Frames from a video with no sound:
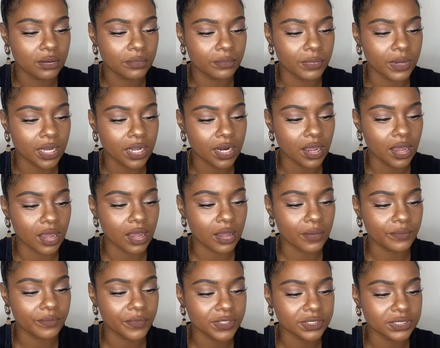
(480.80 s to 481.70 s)

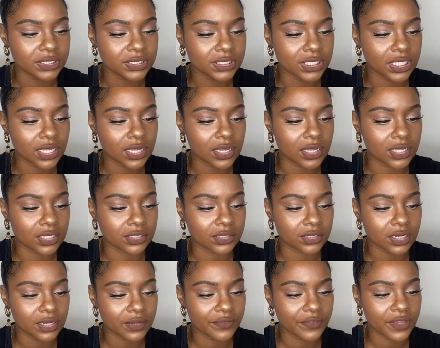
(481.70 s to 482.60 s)
but this is the
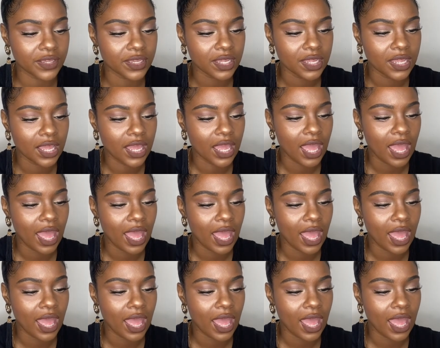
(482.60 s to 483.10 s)
color of it.